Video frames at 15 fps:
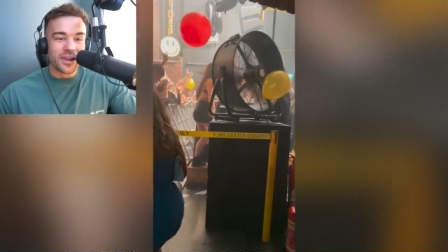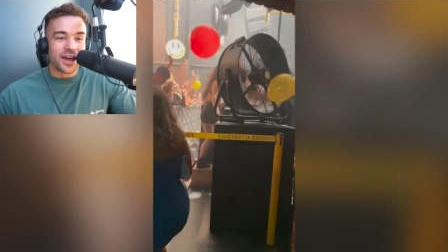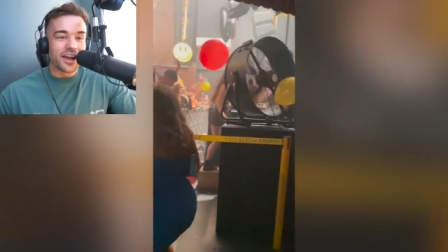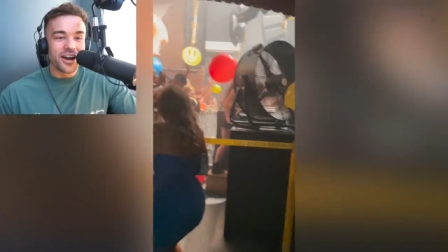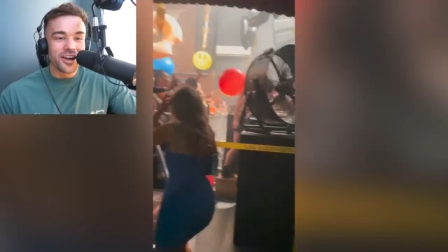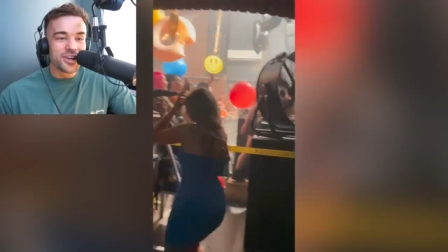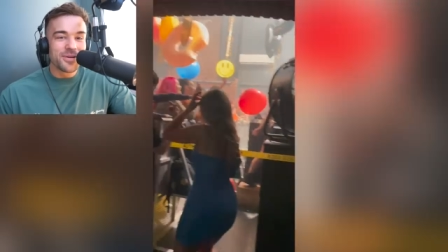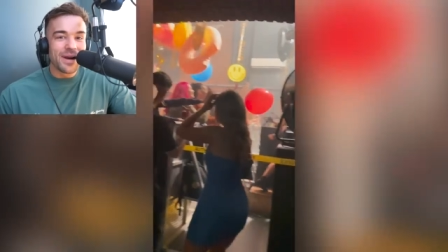Like,
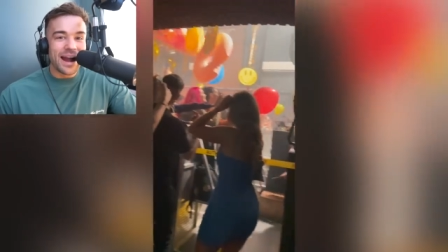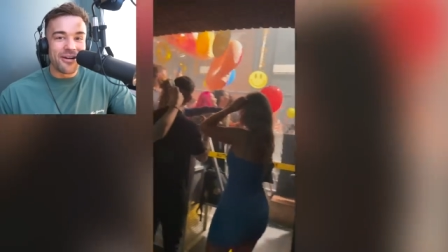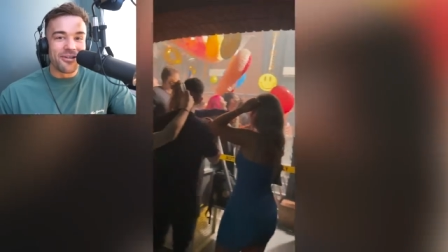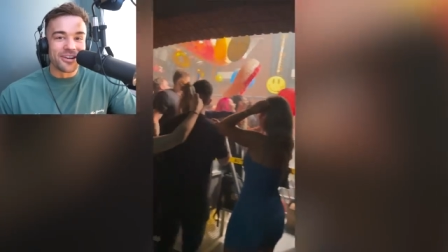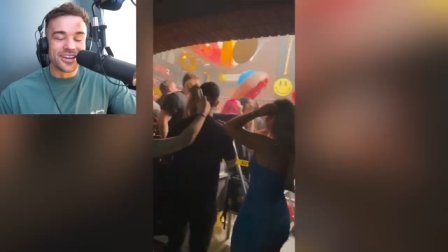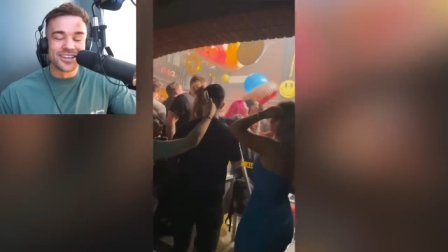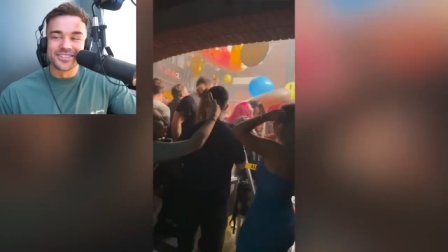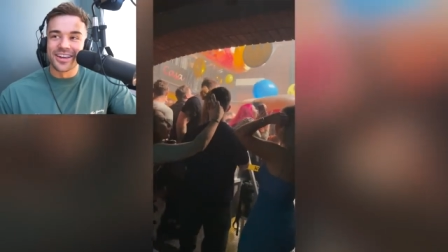are you out?
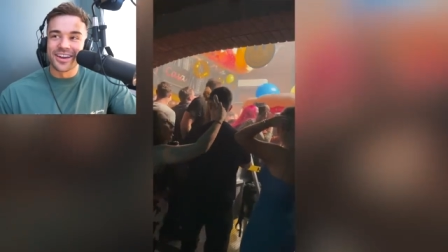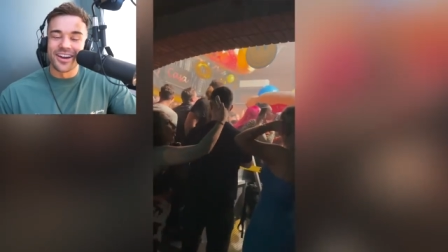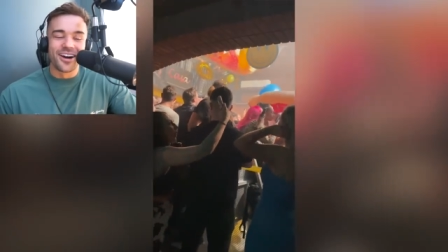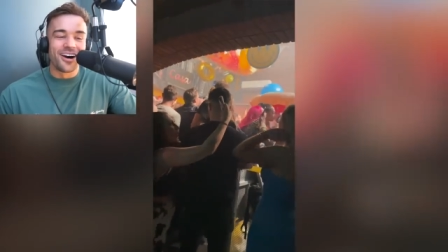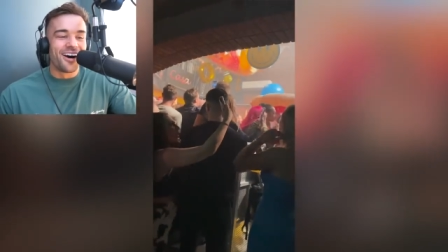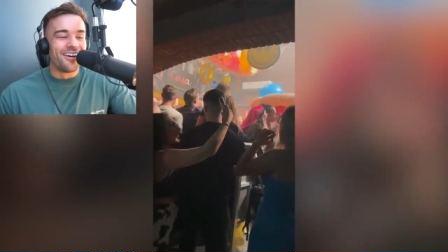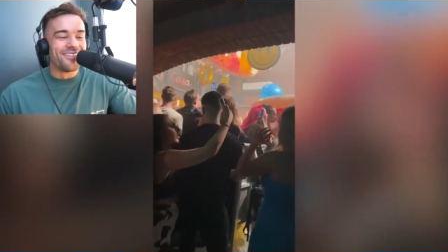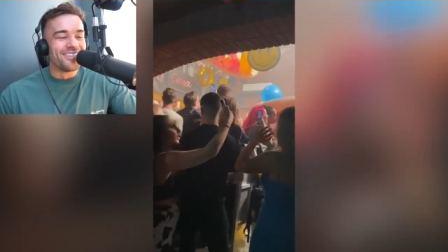And I was like,
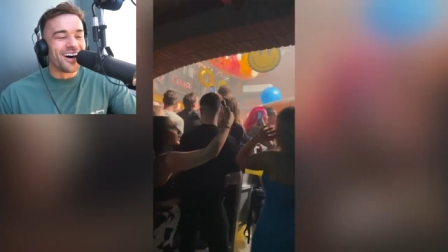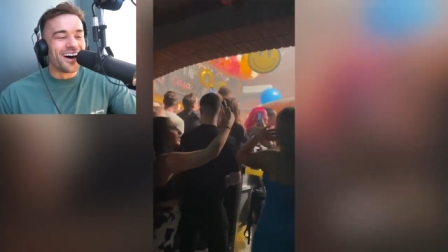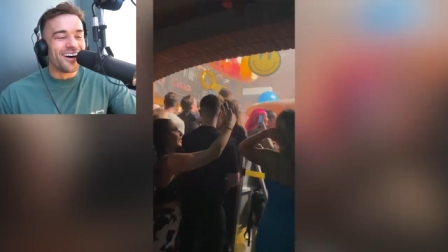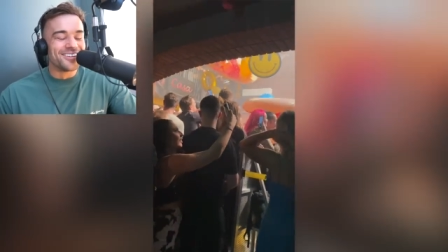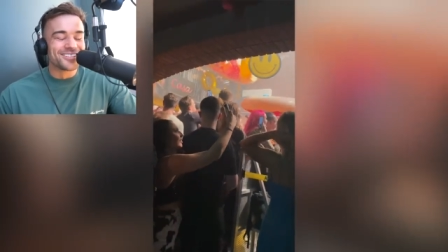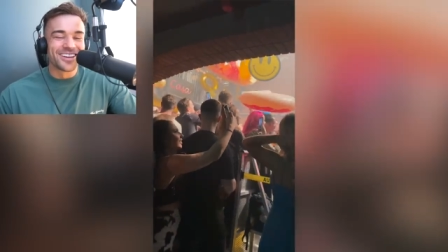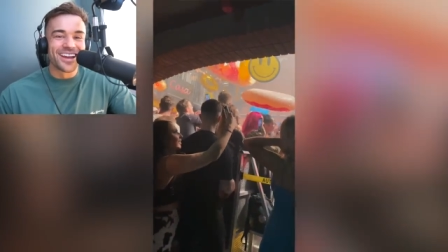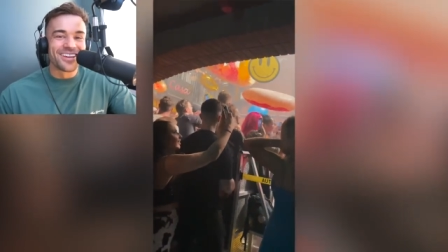oh
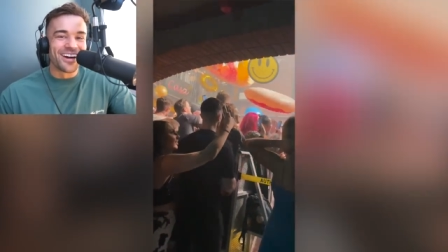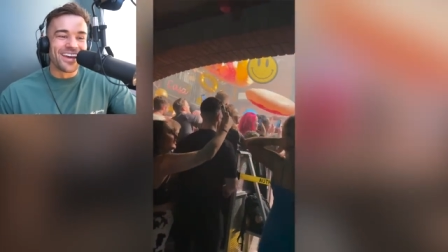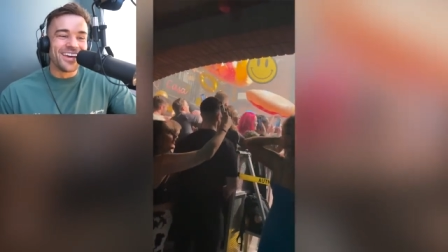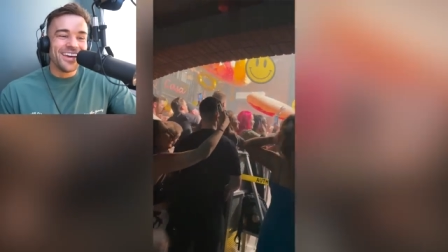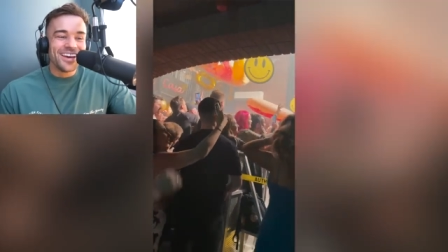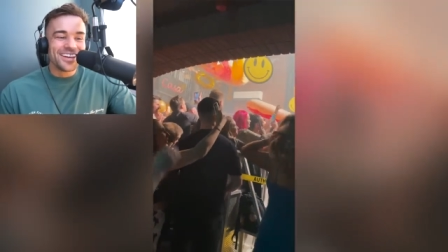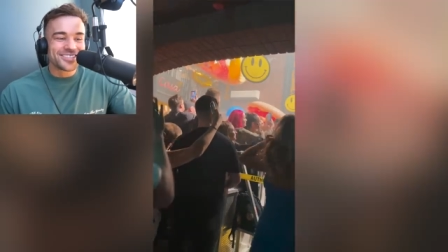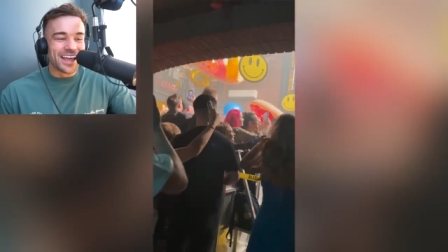no. So anyway,
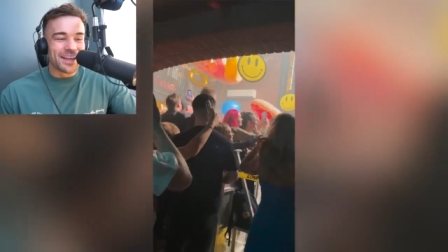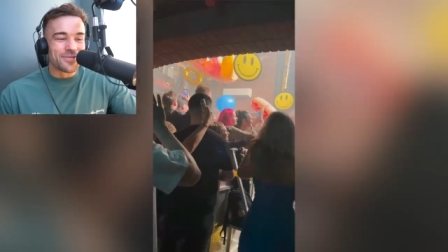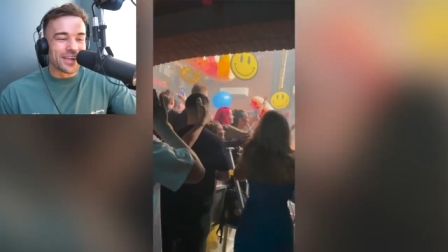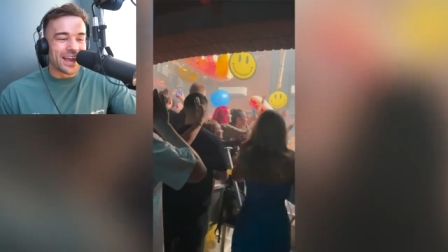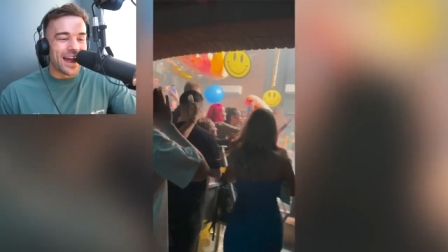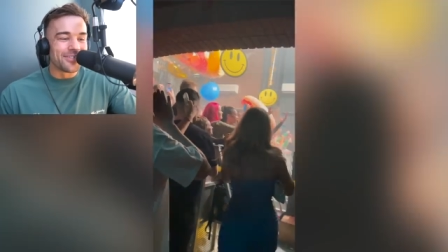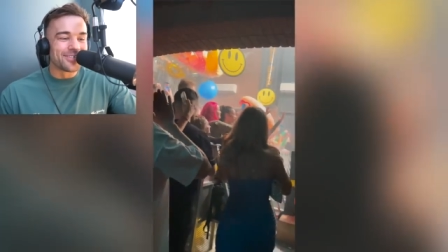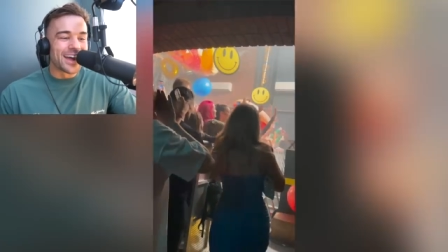stayed for the
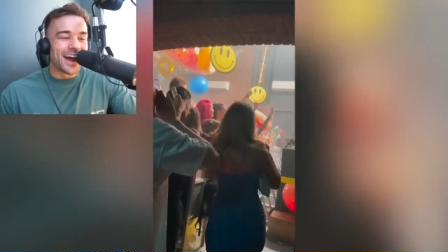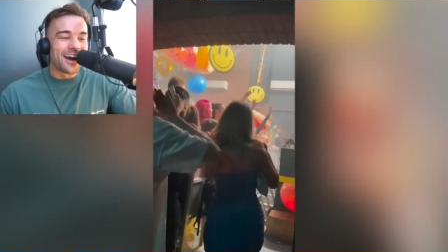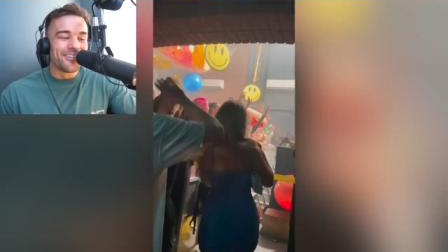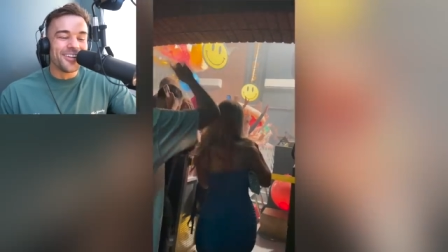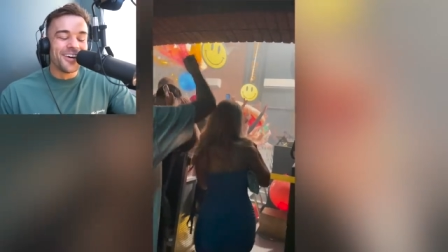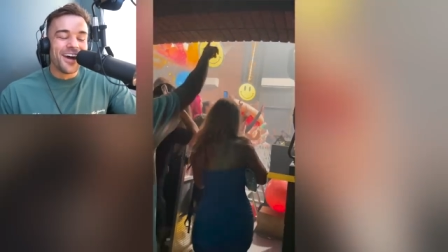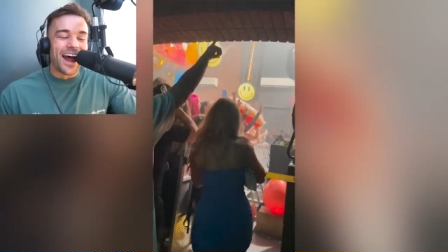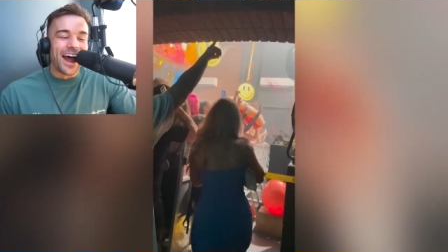
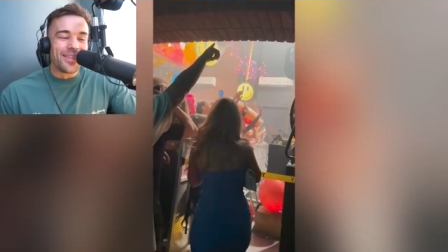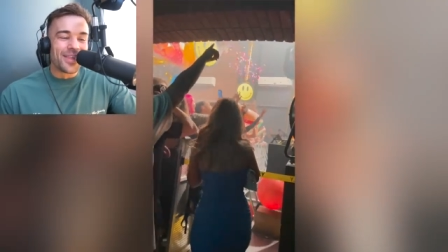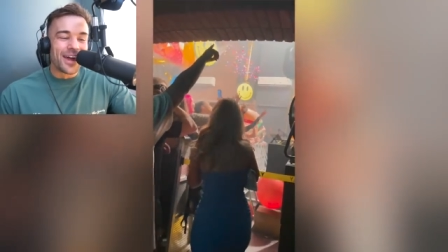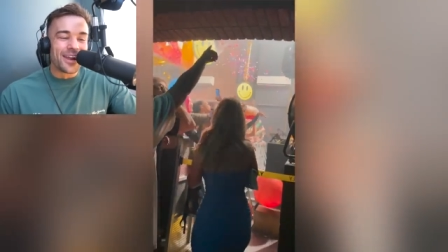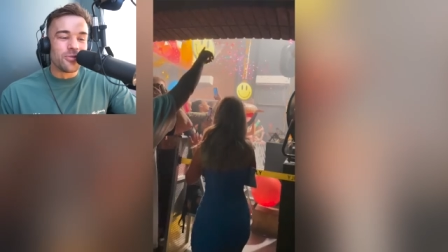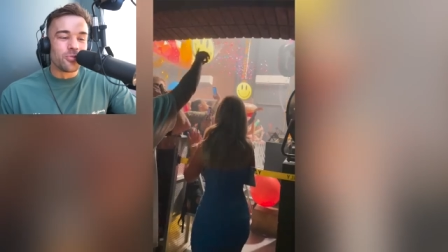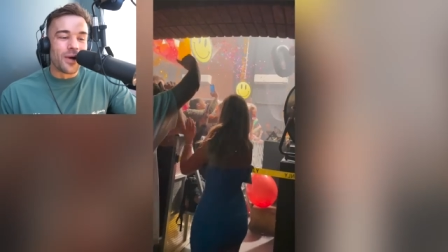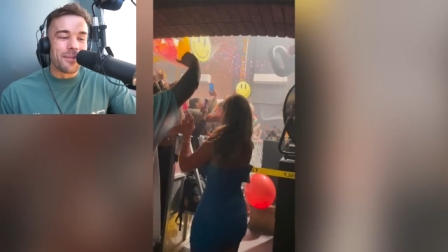countdown and
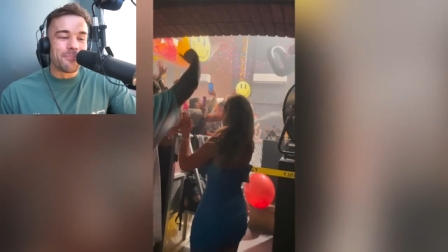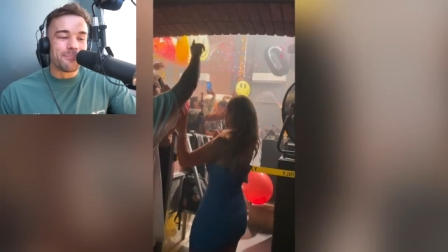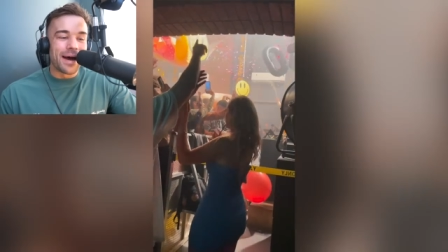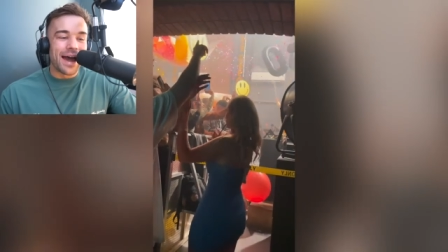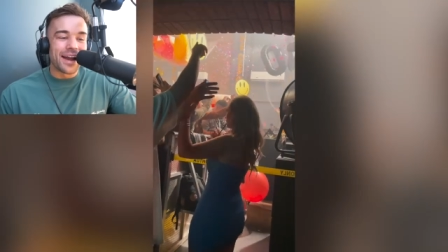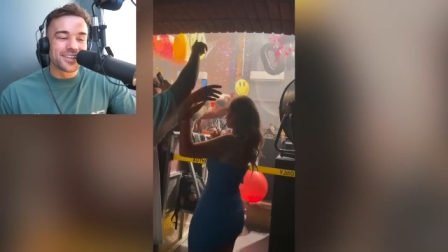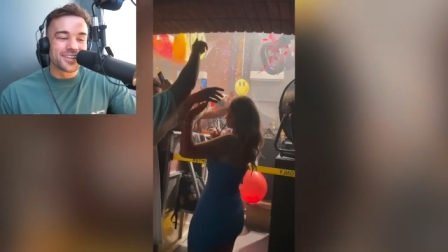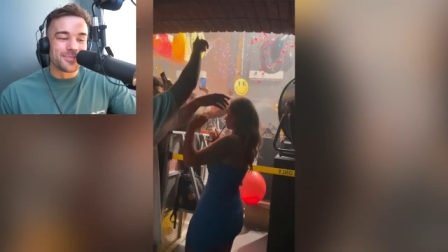then went
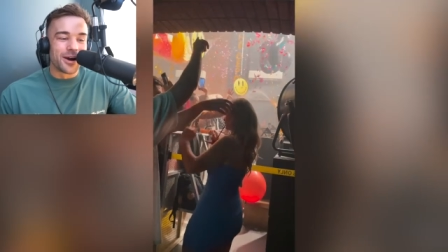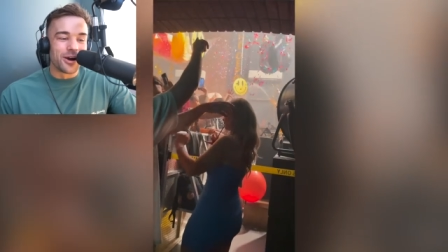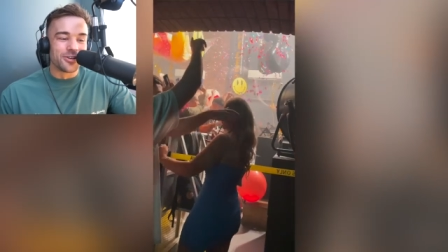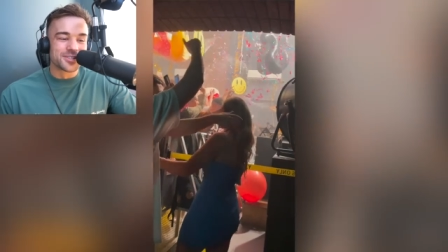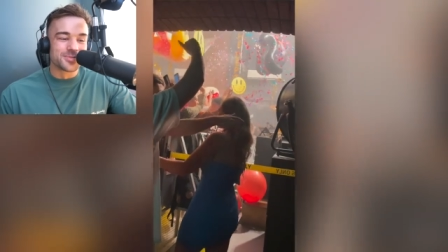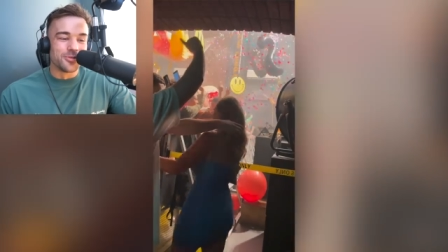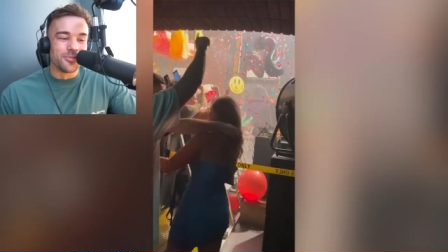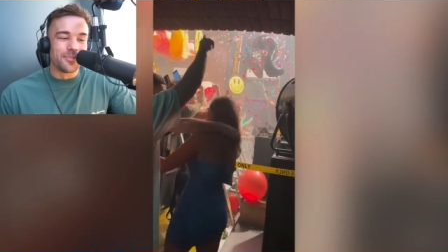back to my
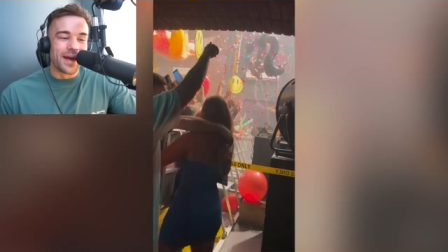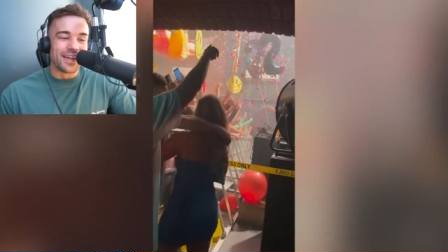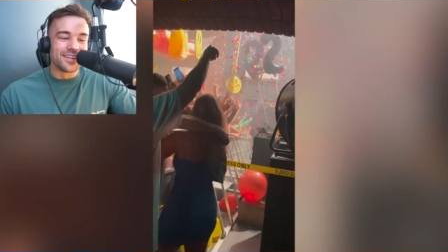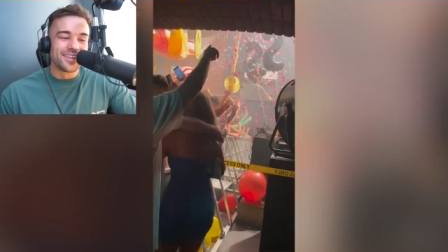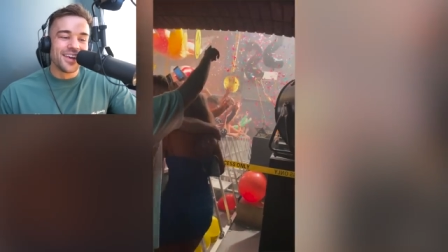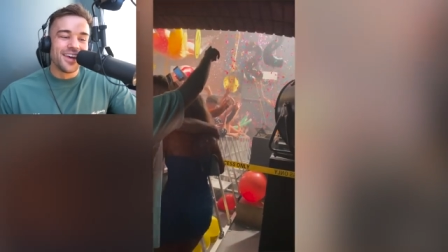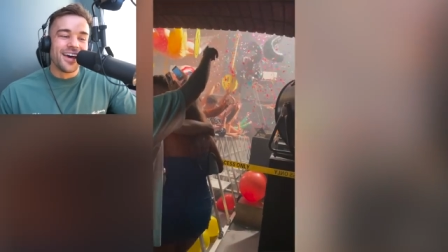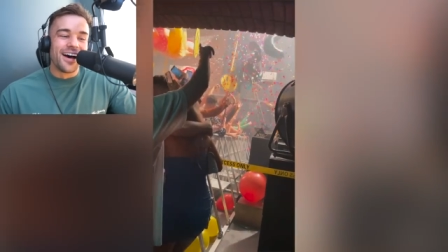hospital bed
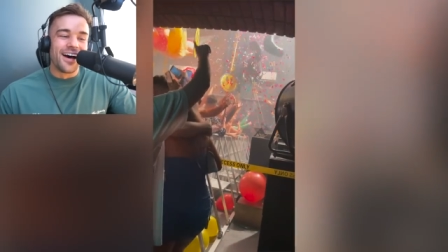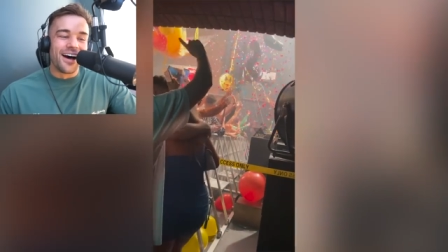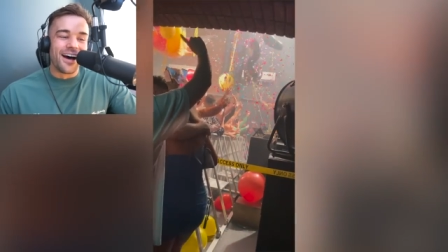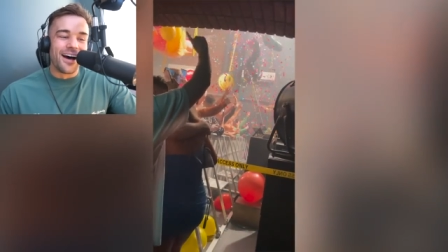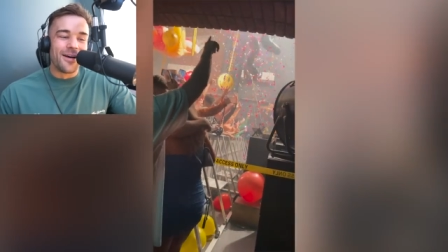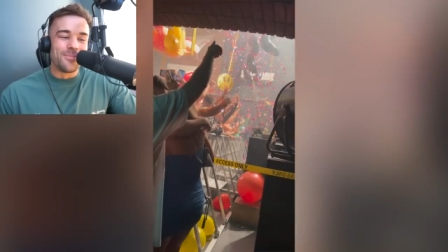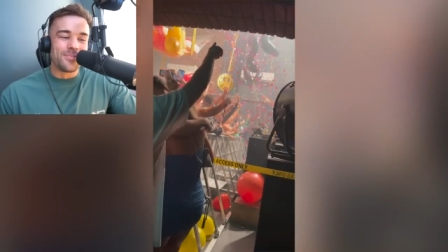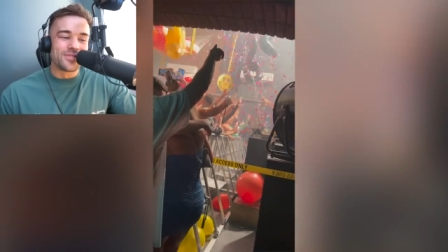
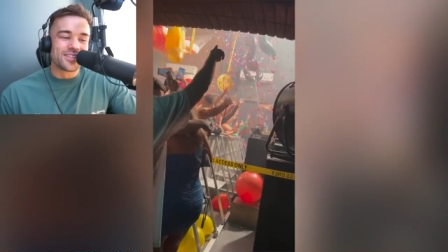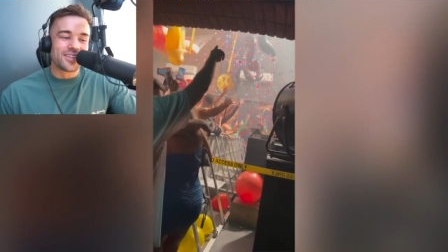um,